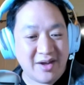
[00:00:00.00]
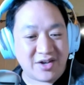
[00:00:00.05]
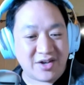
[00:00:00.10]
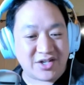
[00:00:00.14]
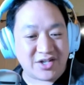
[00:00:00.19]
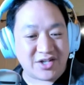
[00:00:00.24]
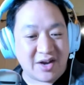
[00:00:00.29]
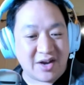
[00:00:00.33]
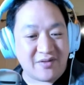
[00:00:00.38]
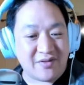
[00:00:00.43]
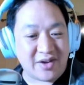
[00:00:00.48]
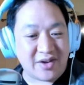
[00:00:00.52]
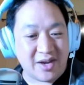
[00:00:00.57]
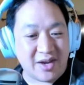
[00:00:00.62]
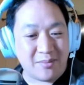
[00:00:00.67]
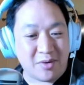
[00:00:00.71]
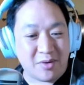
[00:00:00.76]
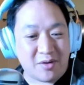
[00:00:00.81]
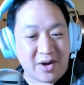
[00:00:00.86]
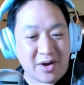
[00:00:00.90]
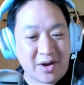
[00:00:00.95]
Jeff
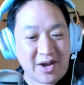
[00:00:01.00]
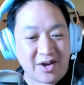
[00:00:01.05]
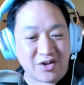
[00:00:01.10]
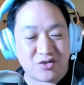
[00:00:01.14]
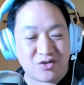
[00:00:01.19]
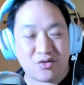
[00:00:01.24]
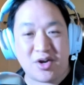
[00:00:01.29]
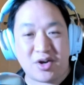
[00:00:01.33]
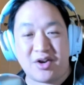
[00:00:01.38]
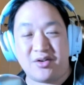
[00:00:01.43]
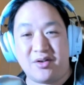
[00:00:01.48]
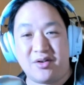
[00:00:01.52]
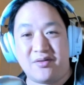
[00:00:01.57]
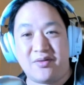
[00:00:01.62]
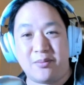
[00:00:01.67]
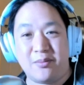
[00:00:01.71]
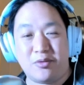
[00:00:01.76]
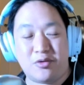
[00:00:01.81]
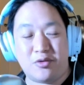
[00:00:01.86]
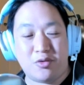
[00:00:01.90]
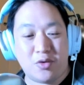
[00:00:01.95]
Emo Ant Trainer
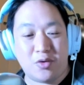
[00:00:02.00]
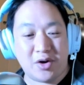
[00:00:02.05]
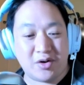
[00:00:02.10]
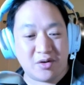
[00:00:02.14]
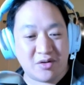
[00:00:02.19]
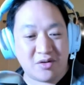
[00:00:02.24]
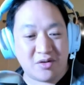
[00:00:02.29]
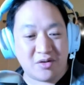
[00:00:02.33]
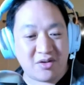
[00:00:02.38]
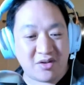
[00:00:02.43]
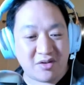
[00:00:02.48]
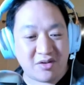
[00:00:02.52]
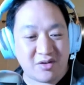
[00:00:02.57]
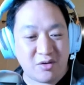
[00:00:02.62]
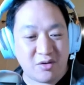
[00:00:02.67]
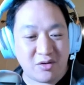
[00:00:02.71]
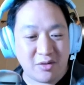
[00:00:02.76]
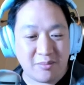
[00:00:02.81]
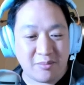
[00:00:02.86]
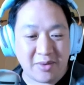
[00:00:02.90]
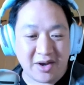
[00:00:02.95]
from Twitter says,
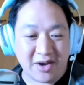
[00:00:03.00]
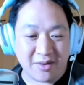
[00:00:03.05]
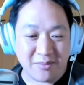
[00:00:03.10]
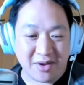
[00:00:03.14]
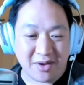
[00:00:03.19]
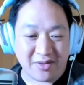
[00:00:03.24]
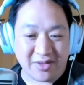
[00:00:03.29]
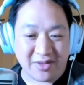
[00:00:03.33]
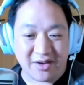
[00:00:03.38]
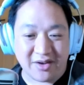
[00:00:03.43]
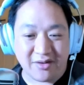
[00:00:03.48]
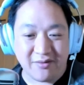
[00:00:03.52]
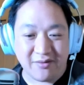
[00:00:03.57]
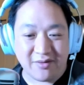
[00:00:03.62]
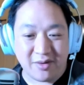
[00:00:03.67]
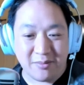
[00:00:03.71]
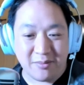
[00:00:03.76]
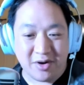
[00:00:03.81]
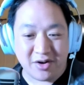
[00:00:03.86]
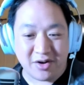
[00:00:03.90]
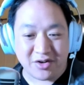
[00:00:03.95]
"You the man, Ming." Thank you
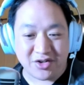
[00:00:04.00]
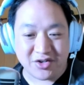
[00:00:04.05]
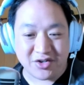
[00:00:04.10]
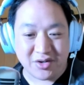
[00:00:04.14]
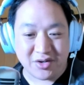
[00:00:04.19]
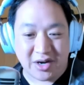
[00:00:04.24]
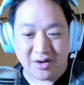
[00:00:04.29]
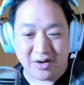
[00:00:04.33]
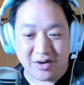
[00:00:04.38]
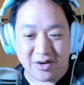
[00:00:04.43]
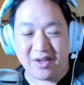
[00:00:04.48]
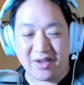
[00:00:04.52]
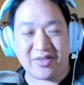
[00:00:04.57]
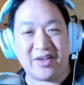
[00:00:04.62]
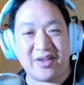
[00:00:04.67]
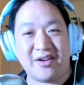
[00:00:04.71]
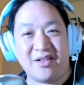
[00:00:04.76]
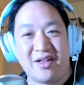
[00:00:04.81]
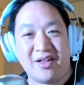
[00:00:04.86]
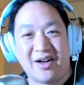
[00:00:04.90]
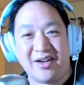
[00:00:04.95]
very much. I don't get
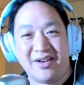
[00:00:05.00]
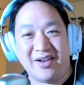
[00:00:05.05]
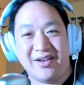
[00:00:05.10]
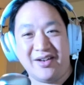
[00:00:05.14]
that a lot.